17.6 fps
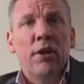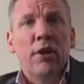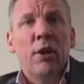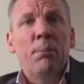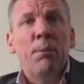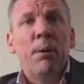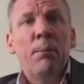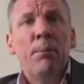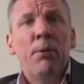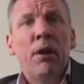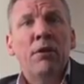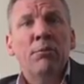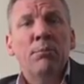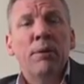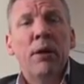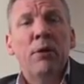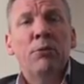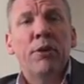Now, people ask
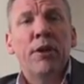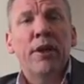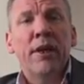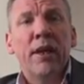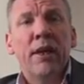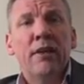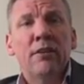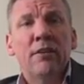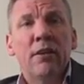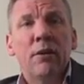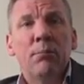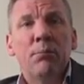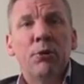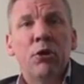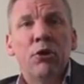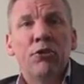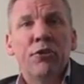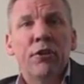me how did I get into
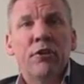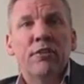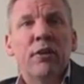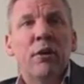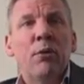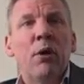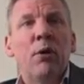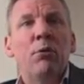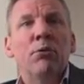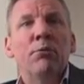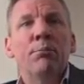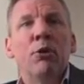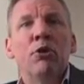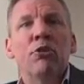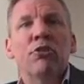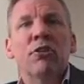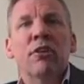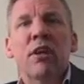hypnosis. Now, I was
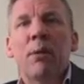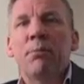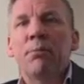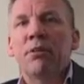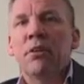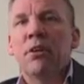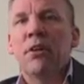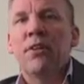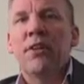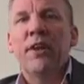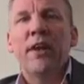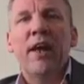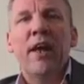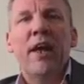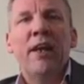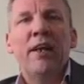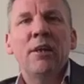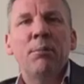more skeptical than
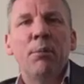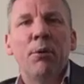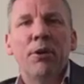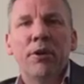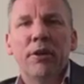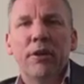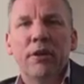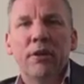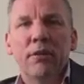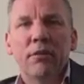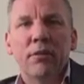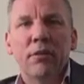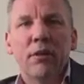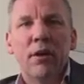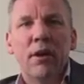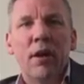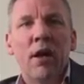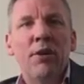anybody.
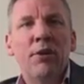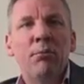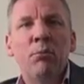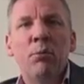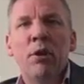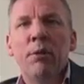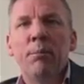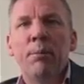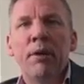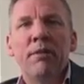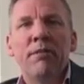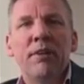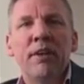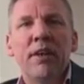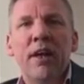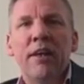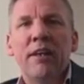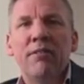I didn't really believe
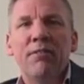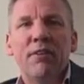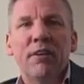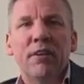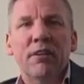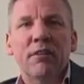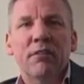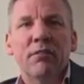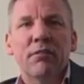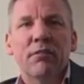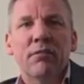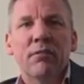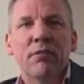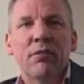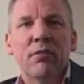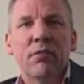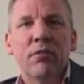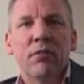in anything.
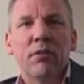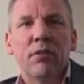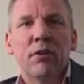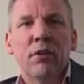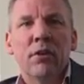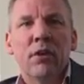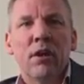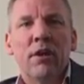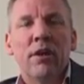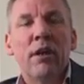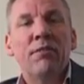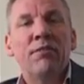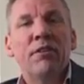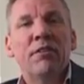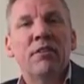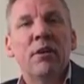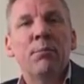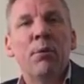And
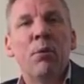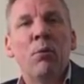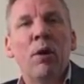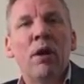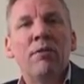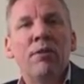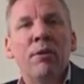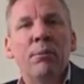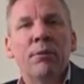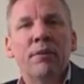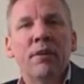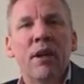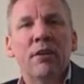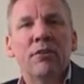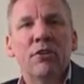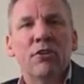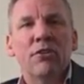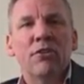after seeing my wife
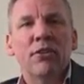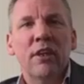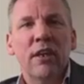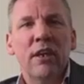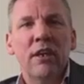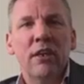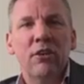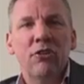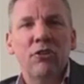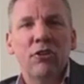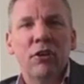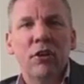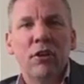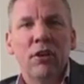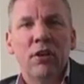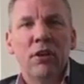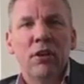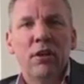hypnotized on stage,
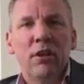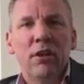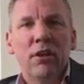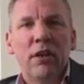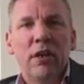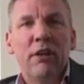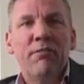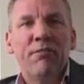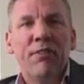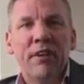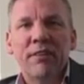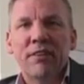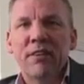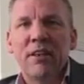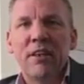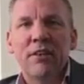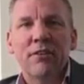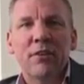it
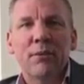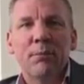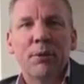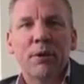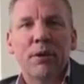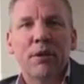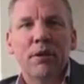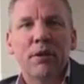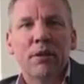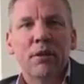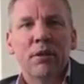fascinated me.